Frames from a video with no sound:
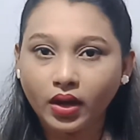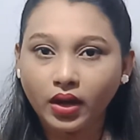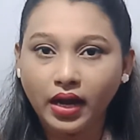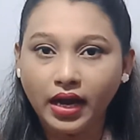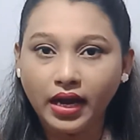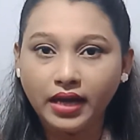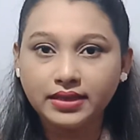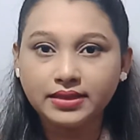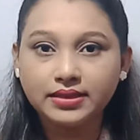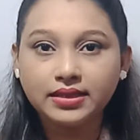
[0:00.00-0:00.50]

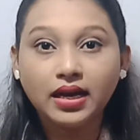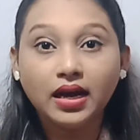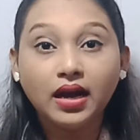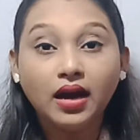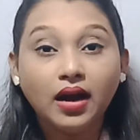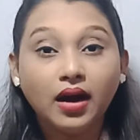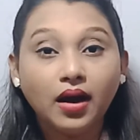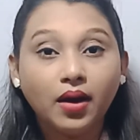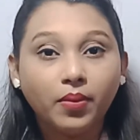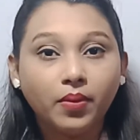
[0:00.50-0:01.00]
as
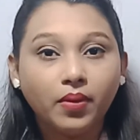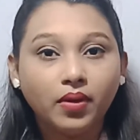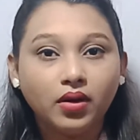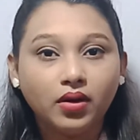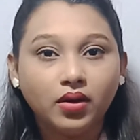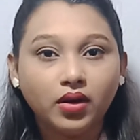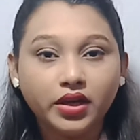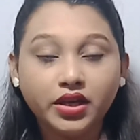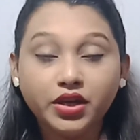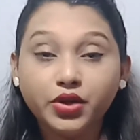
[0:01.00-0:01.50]

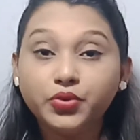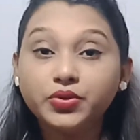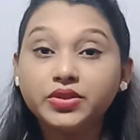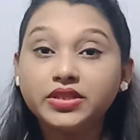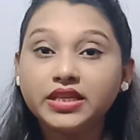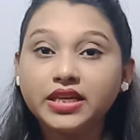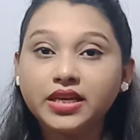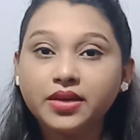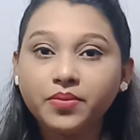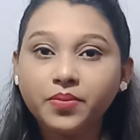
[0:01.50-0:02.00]

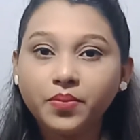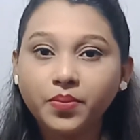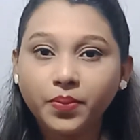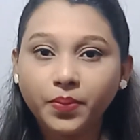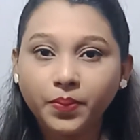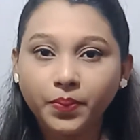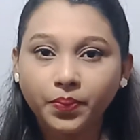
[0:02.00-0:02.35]
using